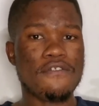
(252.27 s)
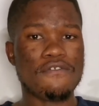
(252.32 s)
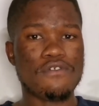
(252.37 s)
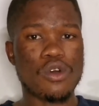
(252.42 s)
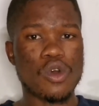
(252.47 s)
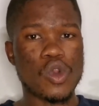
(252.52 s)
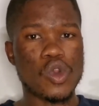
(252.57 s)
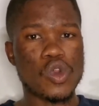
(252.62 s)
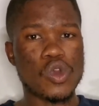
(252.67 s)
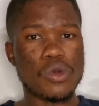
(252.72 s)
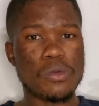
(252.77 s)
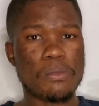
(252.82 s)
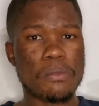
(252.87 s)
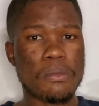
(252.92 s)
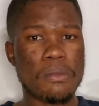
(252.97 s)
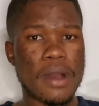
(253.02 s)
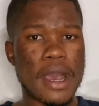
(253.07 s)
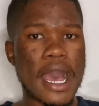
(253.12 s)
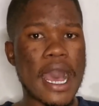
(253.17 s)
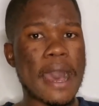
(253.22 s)
volume
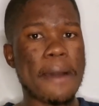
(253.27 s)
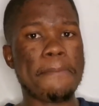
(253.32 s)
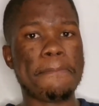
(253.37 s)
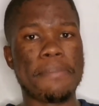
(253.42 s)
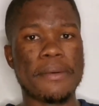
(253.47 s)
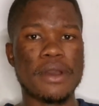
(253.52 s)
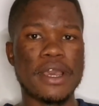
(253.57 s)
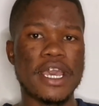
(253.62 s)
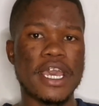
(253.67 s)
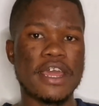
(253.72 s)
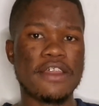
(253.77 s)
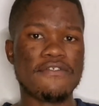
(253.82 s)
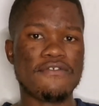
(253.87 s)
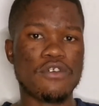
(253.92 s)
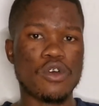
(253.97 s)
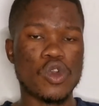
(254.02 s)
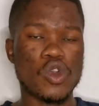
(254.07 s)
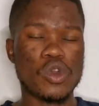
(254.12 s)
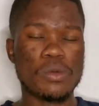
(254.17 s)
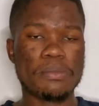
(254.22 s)
up and
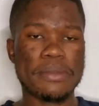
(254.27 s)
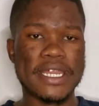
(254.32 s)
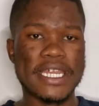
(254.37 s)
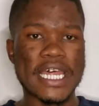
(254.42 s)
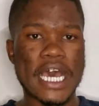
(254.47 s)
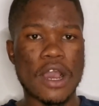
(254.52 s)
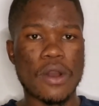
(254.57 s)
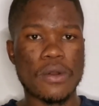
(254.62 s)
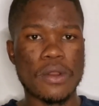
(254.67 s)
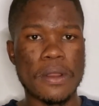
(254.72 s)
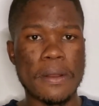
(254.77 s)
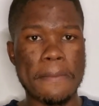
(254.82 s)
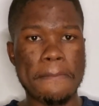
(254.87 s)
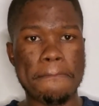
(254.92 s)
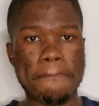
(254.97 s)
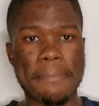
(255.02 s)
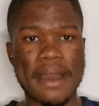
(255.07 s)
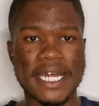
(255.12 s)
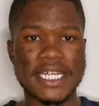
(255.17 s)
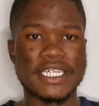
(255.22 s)
volume down
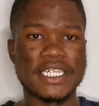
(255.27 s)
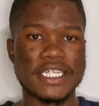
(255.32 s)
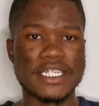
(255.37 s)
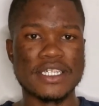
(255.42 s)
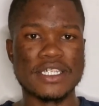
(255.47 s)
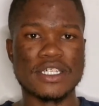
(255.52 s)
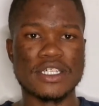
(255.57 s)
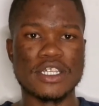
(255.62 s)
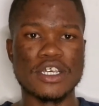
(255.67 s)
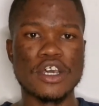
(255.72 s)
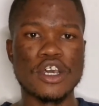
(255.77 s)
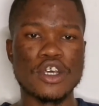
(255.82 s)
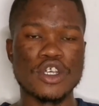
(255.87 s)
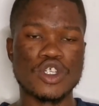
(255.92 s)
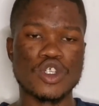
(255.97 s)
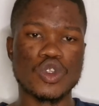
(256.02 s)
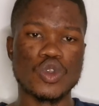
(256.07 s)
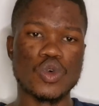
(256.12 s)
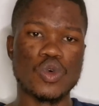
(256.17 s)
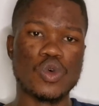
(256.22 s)
buttons.
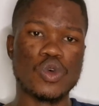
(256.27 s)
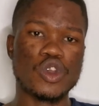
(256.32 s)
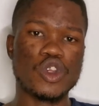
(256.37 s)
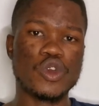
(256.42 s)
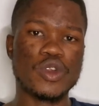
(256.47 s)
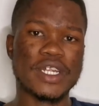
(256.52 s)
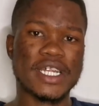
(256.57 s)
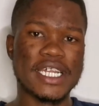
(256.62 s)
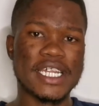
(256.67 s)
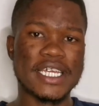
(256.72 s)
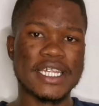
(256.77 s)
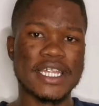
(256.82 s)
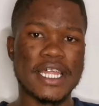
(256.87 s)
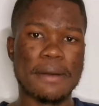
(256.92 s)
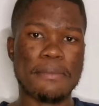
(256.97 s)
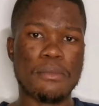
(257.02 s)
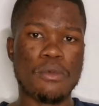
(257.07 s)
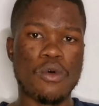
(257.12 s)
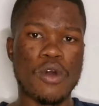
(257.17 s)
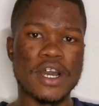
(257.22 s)
So you click
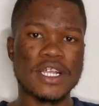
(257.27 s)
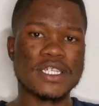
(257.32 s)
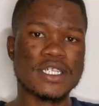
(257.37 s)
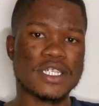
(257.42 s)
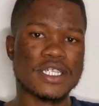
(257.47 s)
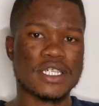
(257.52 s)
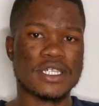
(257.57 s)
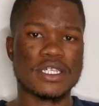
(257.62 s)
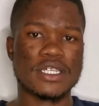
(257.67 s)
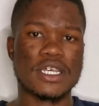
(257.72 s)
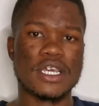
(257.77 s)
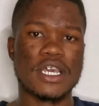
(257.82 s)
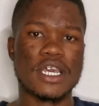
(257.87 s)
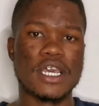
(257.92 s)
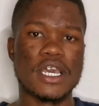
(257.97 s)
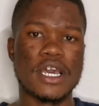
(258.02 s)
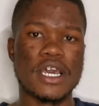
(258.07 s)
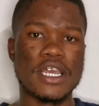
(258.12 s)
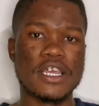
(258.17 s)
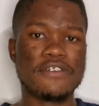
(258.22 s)
them once
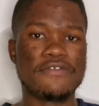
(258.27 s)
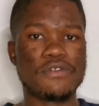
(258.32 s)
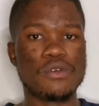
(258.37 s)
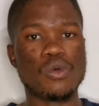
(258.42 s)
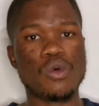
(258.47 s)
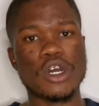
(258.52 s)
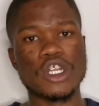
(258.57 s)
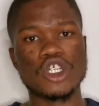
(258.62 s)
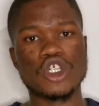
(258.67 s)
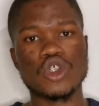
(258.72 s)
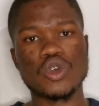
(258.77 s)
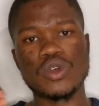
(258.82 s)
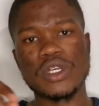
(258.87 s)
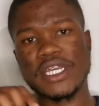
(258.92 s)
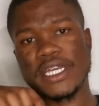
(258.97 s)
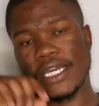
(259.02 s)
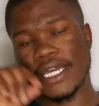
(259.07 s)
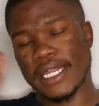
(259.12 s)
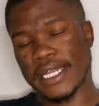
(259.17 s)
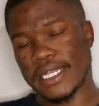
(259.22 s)
if you want to
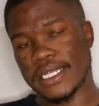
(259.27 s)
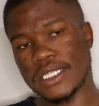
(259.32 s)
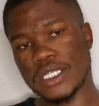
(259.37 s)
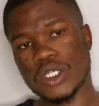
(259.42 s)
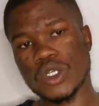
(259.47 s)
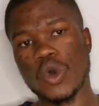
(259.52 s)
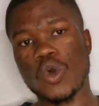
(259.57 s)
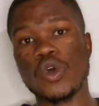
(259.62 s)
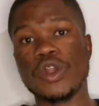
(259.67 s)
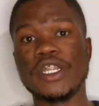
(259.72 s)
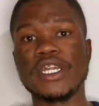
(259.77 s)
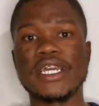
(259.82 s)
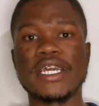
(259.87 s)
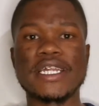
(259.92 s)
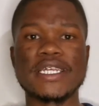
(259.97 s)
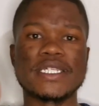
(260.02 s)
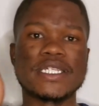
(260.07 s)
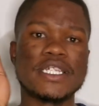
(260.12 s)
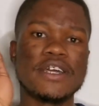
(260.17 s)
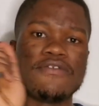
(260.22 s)
increase or
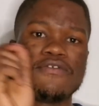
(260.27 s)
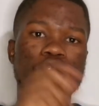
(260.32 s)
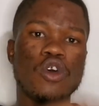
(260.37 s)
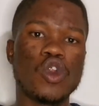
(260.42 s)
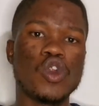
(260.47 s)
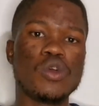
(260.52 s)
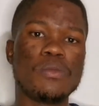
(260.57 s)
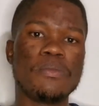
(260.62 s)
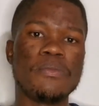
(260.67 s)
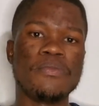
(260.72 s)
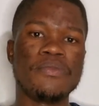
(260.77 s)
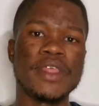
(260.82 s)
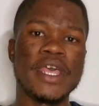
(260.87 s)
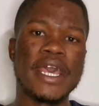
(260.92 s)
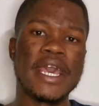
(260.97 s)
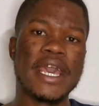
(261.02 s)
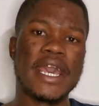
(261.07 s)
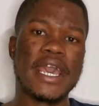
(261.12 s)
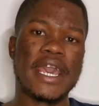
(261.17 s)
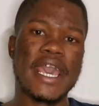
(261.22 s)
decrease the volume,
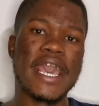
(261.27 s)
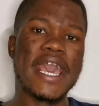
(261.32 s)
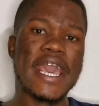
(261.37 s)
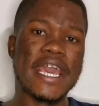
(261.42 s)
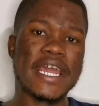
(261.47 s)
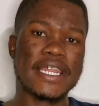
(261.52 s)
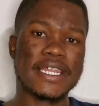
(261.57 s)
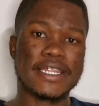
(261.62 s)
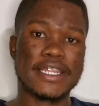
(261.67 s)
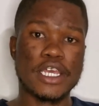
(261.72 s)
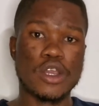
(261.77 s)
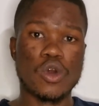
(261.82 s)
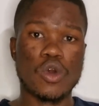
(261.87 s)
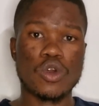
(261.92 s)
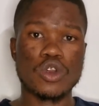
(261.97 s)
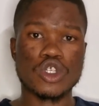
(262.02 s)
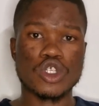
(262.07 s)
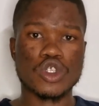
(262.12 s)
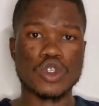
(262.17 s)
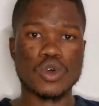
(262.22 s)
and they
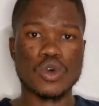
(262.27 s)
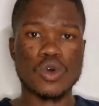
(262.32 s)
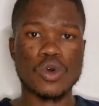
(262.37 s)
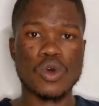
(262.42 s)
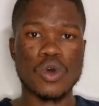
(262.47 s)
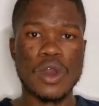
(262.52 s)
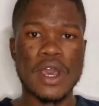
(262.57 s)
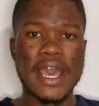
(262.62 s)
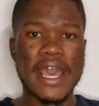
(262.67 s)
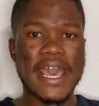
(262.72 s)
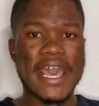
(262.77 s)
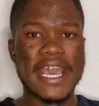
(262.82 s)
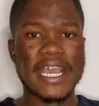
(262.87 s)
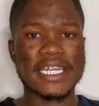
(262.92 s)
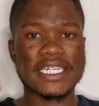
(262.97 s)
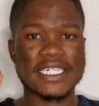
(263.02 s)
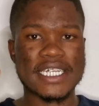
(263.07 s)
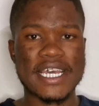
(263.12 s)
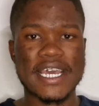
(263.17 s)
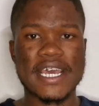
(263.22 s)
also
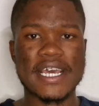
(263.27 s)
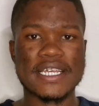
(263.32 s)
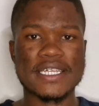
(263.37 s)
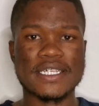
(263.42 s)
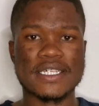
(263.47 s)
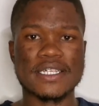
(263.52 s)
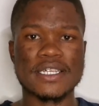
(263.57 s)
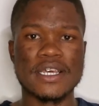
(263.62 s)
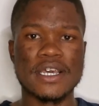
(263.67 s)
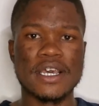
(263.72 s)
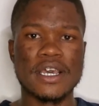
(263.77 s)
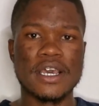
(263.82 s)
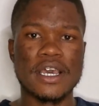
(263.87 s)
act as